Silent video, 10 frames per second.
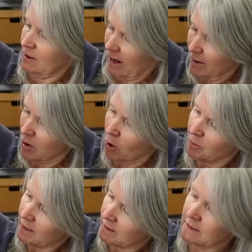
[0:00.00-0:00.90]
I'm
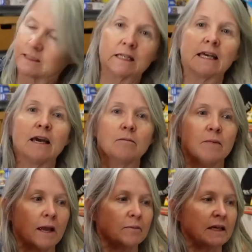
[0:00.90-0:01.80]
hoping to get
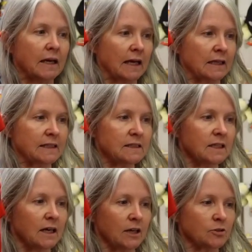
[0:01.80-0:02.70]
maybe at least a
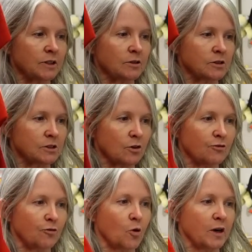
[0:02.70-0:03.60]
hundred or so
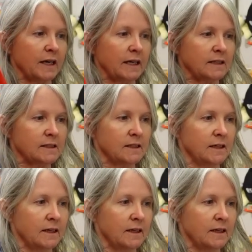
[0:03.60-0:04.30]
for it.